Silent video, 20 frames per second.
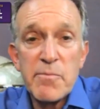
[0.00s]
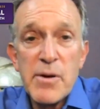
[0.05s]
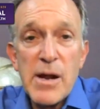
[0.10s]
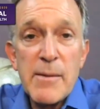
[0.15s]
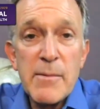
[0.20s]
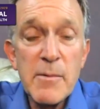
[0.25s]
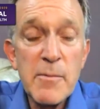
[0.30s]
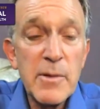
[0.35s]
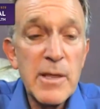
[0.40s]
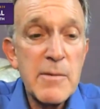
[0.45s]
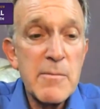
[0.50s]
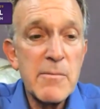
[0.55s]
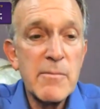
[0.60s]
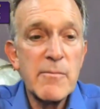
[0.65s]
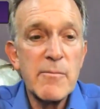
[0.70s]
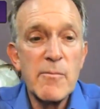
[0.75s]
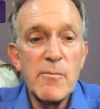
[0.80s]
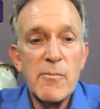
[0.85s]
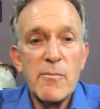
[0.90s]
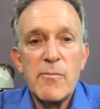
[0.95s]
probably
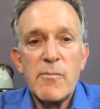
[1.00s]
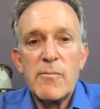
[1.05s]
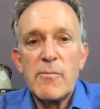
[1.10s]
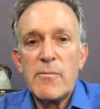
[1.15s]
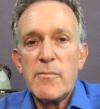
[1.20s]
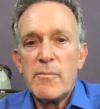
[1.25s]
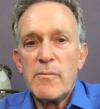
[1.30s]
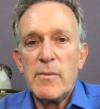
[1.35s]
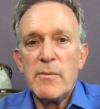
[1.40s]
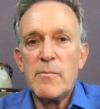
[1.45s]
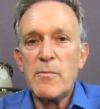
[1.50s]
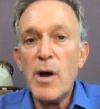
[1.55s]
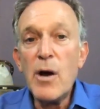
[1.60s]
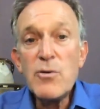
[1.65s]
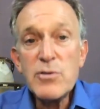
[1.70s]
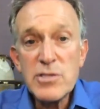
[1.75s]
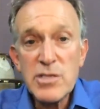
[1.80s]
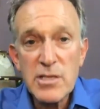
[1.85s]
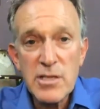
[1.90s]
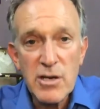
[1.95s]

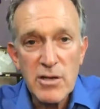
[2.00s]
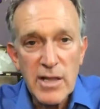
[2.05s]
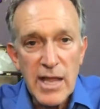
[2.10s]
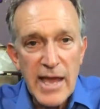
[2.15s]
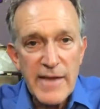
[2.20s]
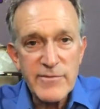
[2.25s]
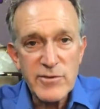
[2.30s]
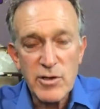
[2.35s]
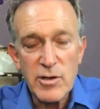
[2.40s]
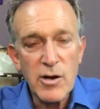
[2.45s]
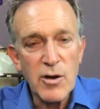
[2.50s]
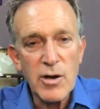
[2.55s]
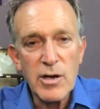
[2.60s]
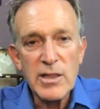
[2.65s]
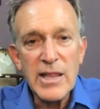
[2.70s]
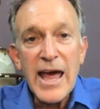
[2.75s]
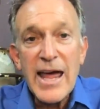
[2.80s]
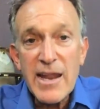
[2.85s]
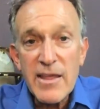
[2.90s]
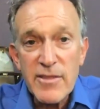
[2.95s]
most of their lives or, or
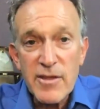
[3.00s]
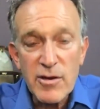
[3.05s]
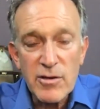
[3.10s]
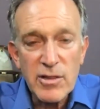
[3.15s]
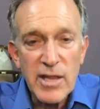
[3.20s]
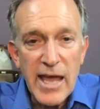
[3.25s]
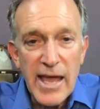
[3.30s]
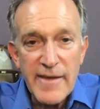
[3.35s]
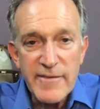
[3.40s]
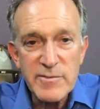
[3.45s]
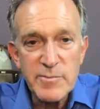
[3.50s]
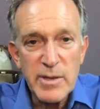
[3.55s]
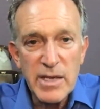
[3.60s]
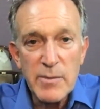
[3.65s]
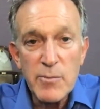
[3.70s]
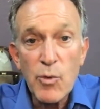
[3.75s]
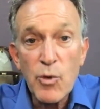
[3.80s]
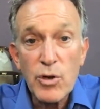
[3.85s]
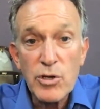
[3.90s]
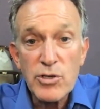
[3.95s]
a lot of their lives
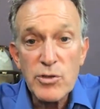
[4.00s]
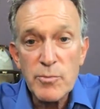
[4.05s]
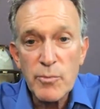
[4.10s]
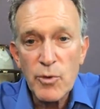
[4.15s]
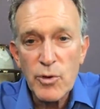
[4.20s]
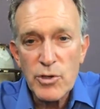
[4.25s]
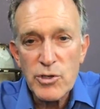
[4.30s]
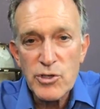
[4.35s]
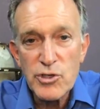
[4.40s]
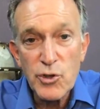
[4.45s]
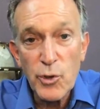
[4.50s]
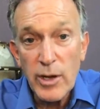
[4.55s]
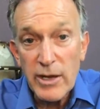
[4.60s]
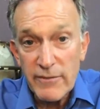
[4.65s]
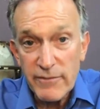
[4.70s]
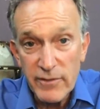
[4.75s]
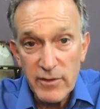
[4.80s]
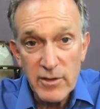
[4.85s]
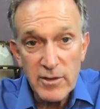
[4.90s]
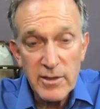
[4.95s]
being more more
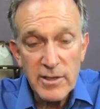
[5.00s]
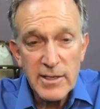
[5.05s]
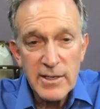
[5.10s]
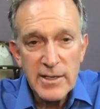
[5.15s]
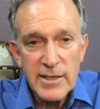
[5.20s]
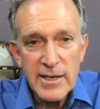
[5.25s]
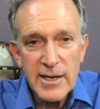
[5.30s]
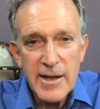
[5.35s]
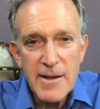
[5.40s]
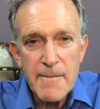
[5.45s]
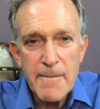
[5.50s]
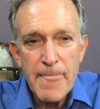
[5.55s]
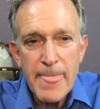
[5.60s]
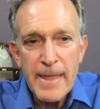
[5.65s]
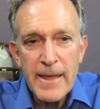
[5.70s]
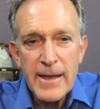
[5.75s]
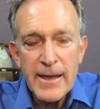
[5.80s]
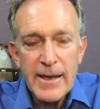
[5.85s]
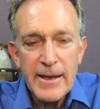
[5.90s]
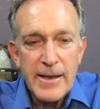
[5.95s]
joyful um,